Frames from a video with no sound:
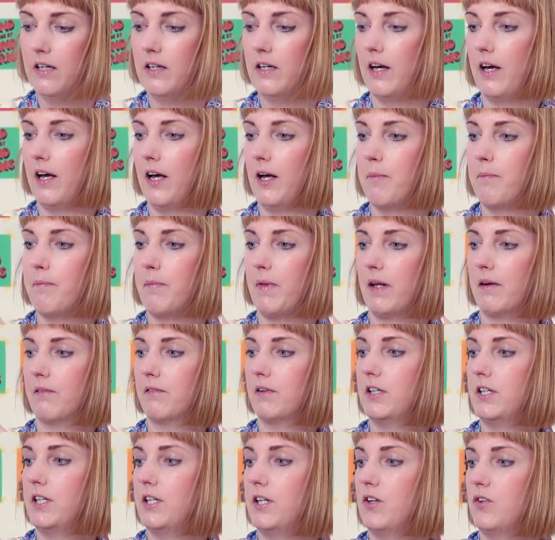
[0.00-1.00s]
I'm
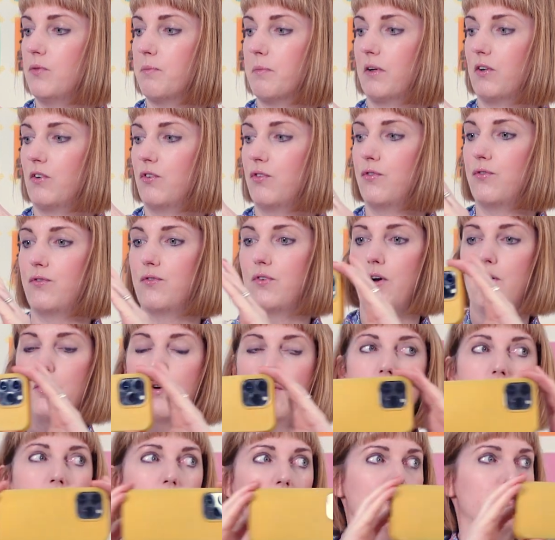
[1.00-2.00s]
going to use my
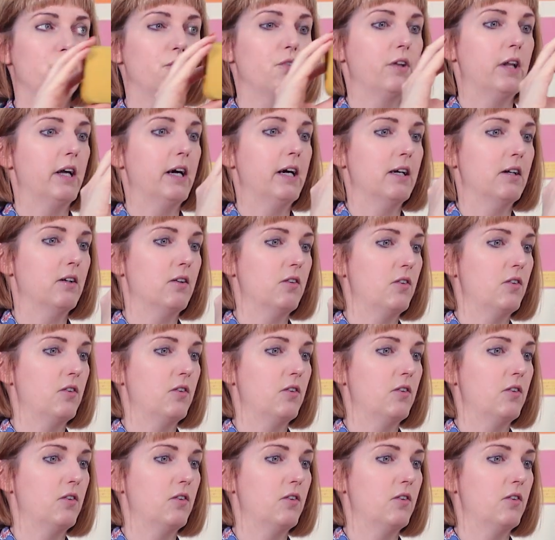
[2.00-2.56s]
phone for that.